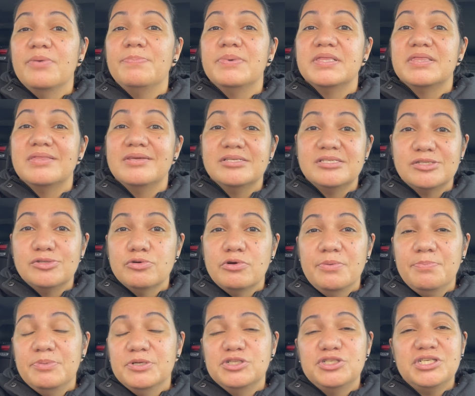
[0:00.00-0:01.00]
but this store
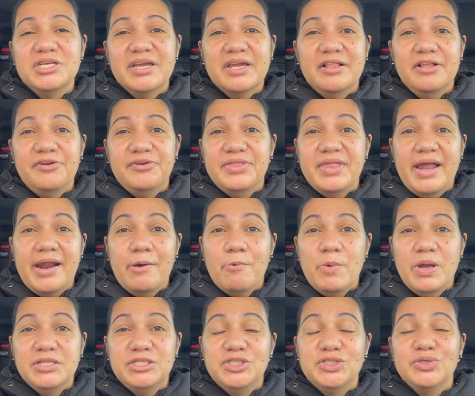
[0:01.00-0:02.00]
in particular that I
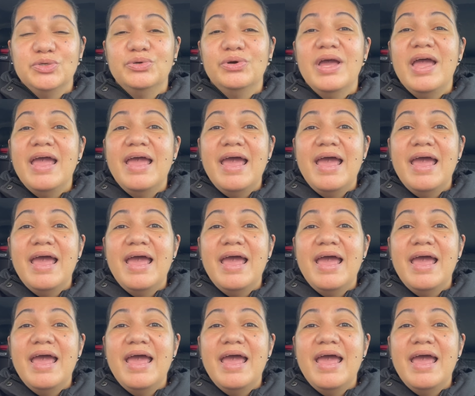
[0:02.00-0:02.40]
went to